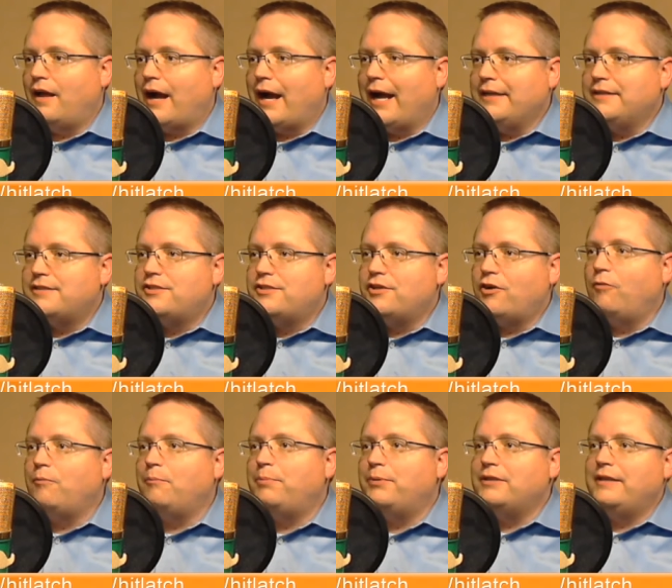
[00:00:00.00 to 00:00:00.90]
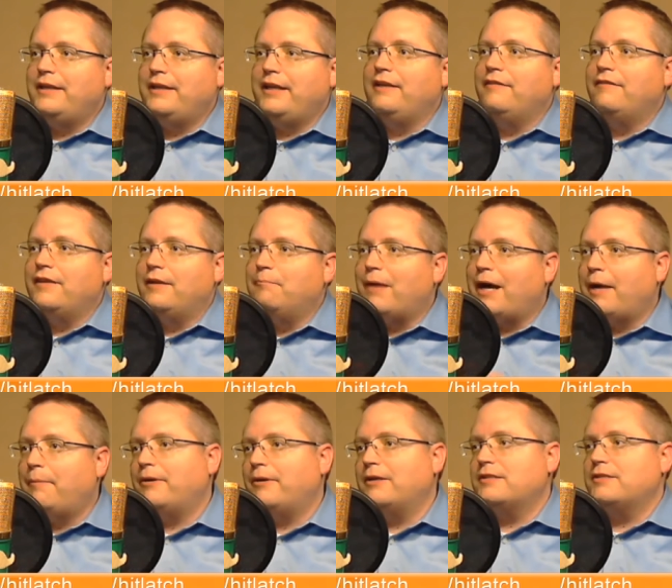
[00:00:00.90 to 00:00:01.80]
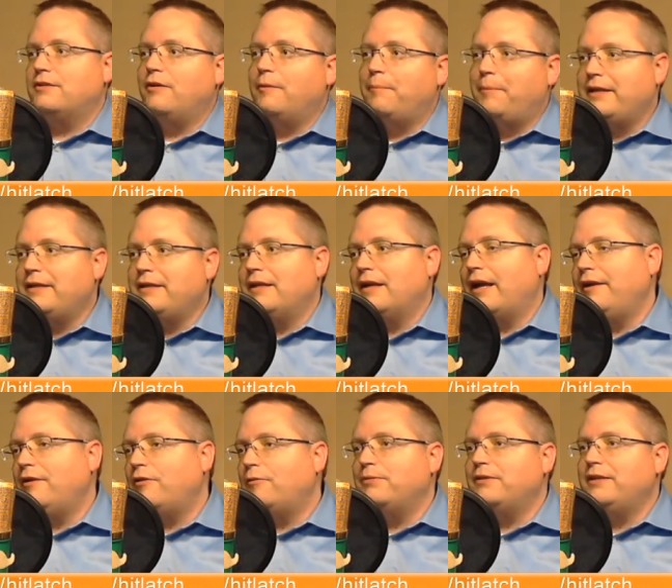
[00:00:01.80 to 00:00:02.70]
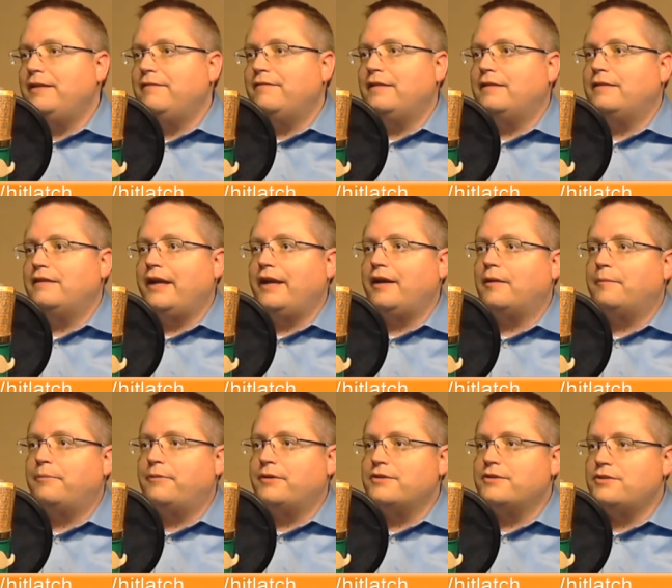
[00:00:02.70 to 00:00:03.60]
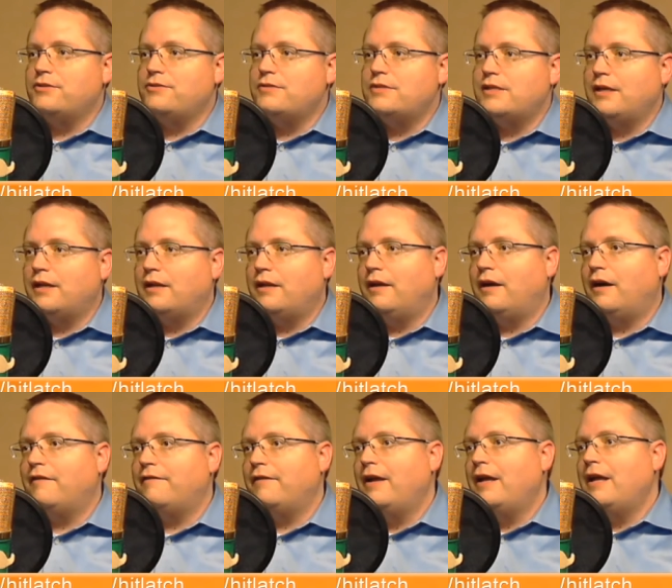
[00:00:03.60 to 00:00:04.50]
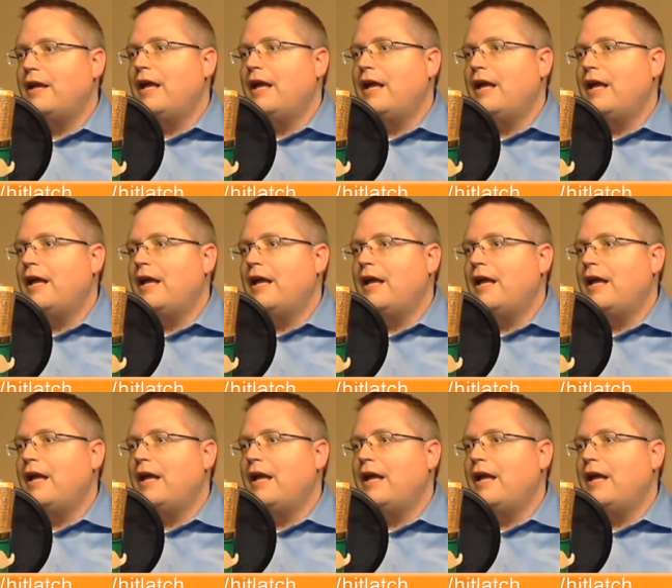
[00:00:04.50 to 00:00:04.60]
I don't believe, in my personal opinion, I don't believe that they are producing enough